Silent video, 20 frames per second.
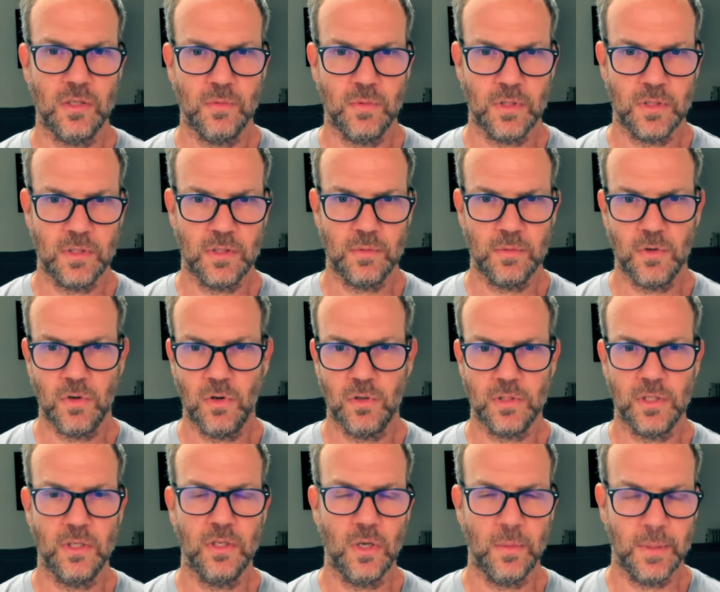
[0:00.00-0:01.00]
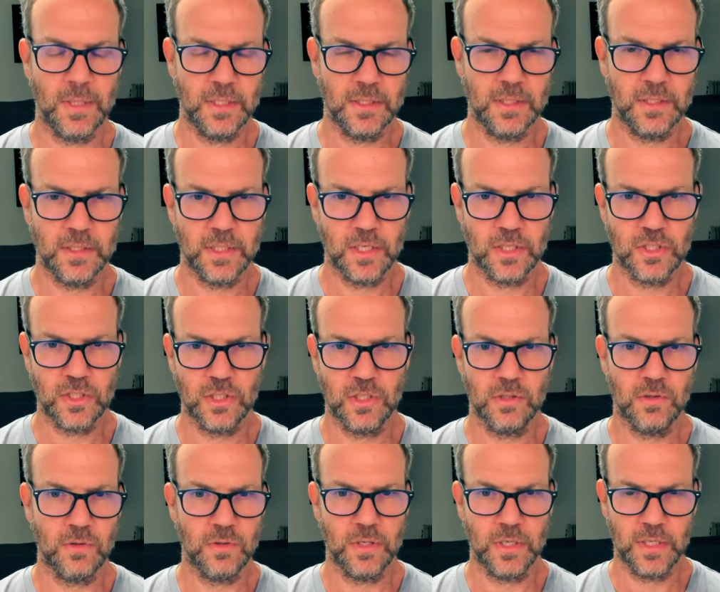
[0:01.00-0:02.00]
what called anomaly detection
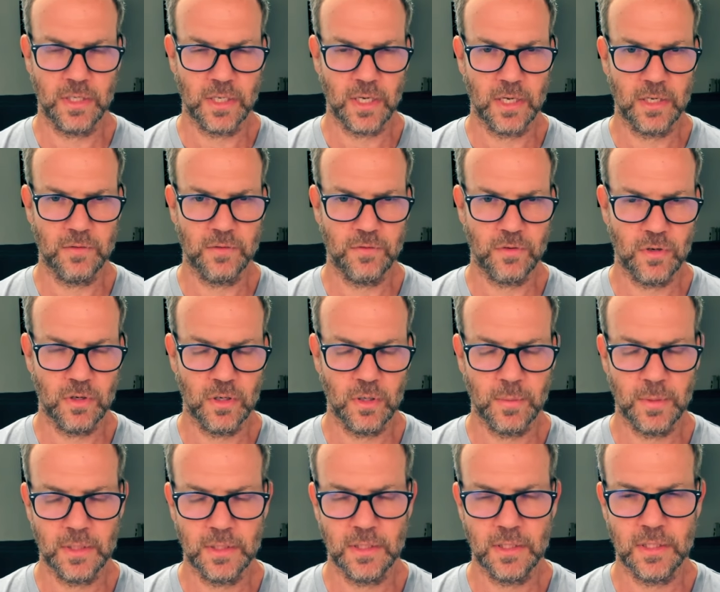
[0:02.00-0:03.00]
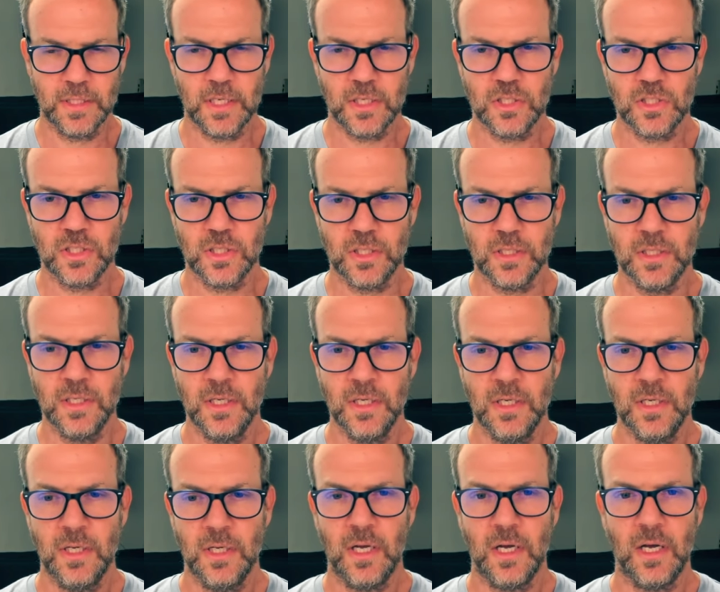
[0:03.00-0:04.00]
or AI for anomaly detection,
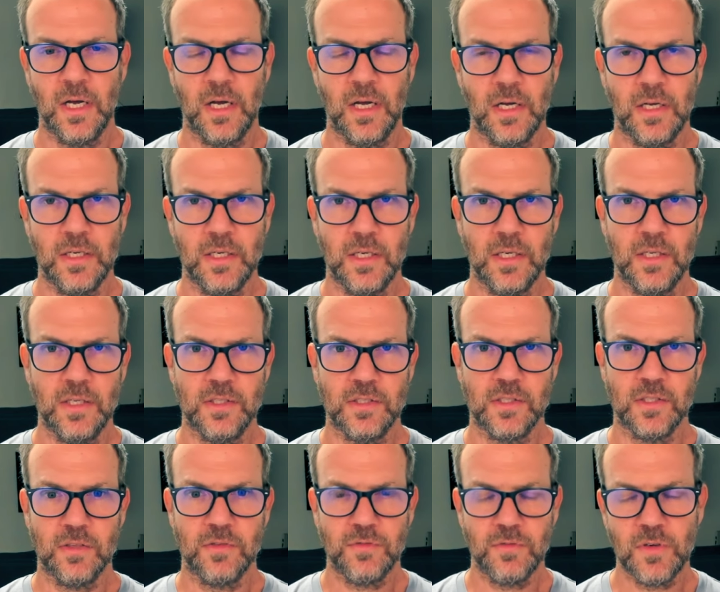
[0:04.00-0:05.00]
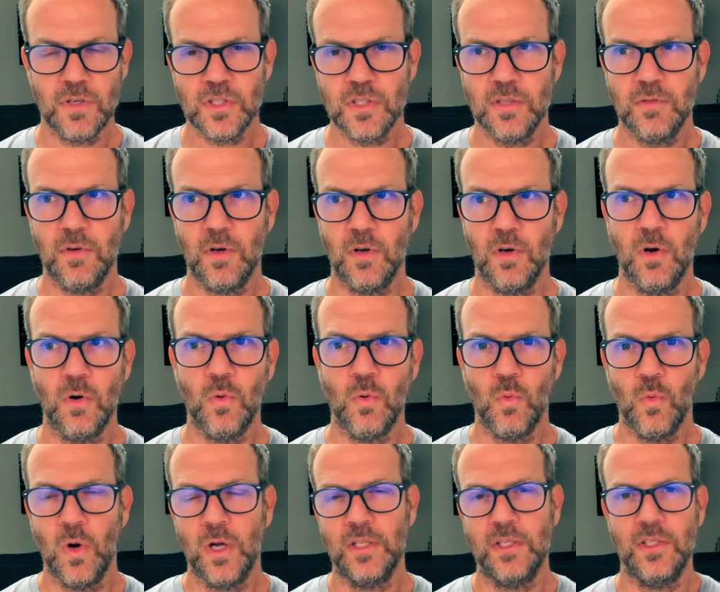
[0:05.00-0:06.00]
uh, is first of all on
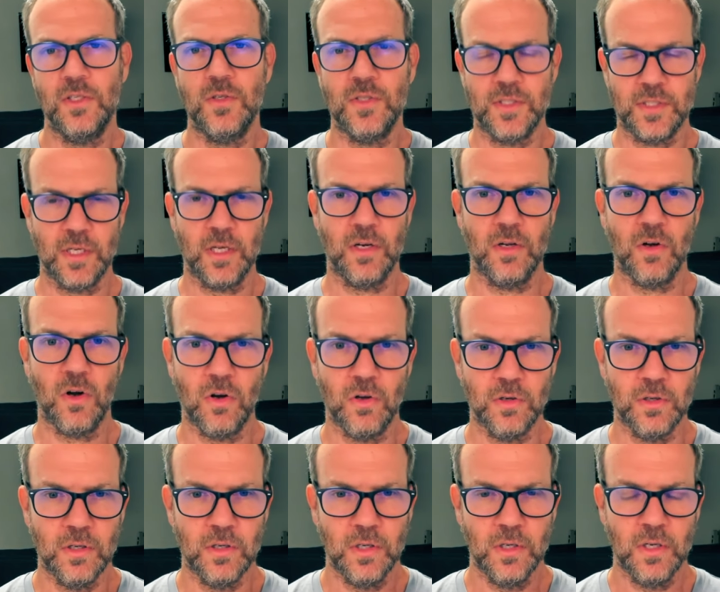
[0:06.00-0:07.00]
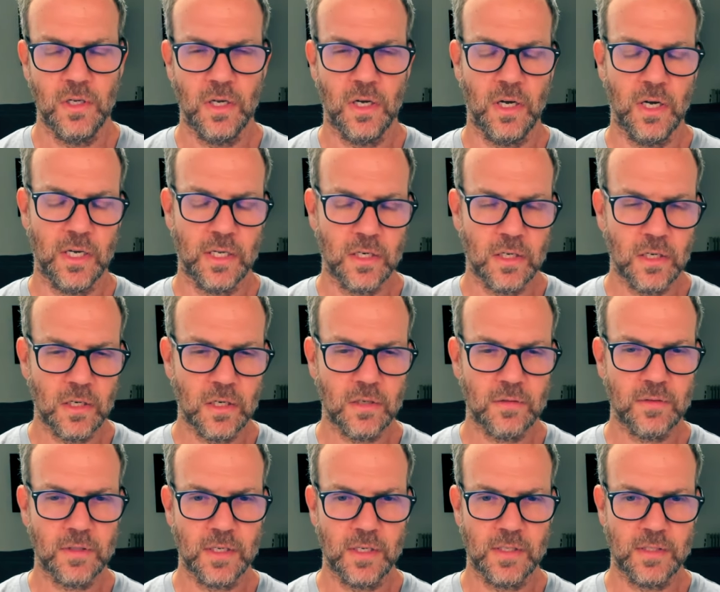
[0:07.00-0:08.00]
what you set it on. Uh, and a lot of
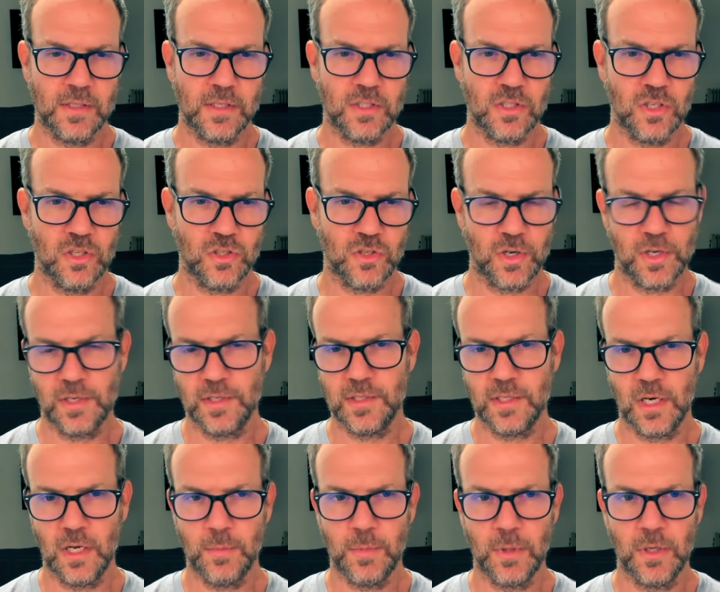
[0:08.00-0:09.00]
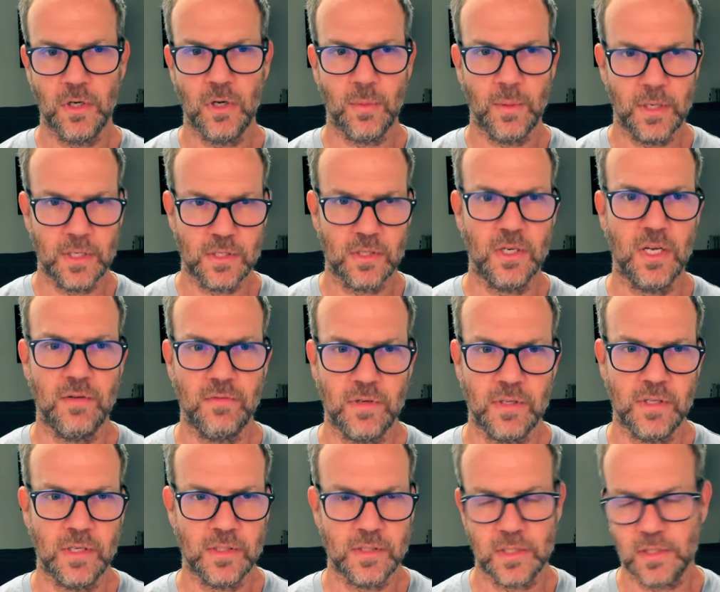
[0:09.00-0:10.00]
organizations try to set up anomalies on
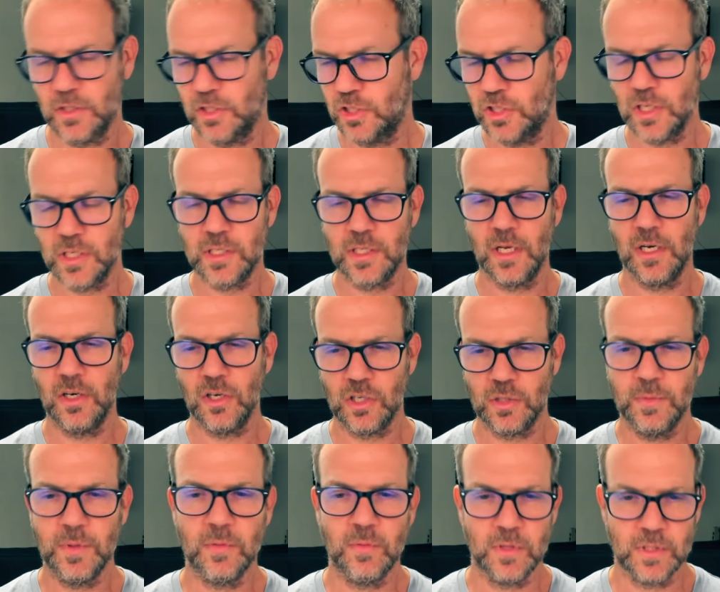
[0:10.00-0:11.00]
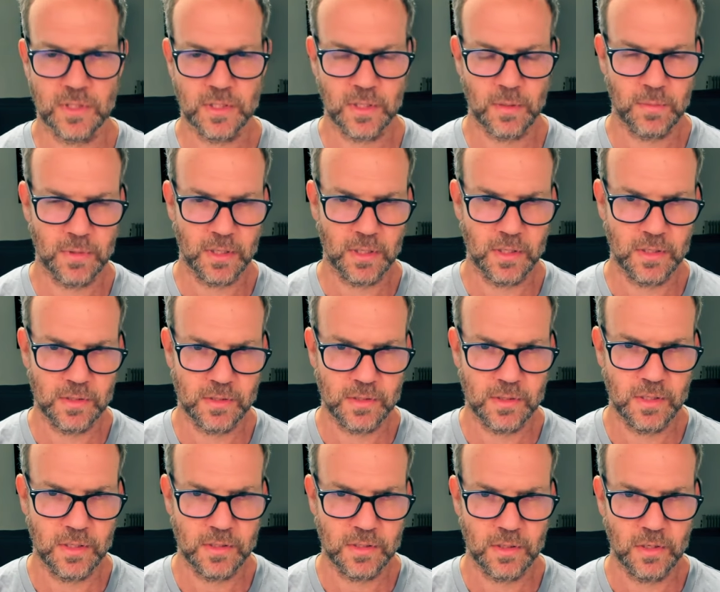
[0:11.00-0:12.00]
everything. So just alert me when something
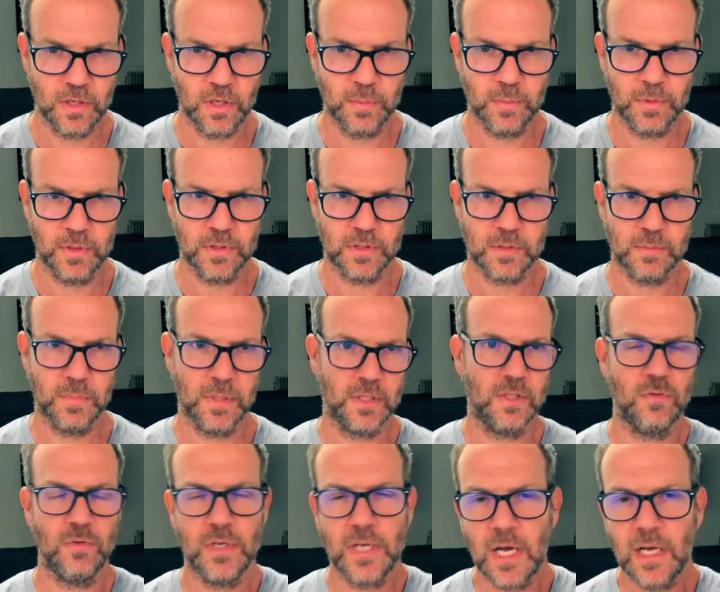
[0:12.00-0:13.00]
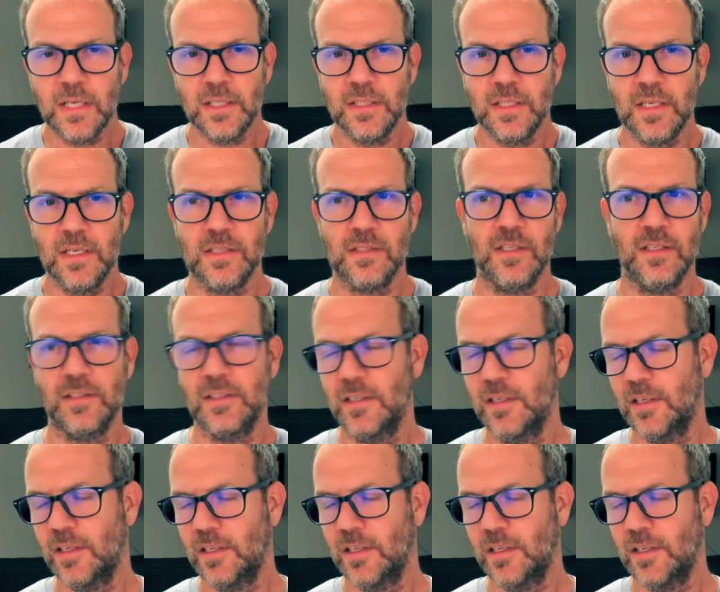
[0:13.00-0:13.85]
is, is anomalous. But the reality is that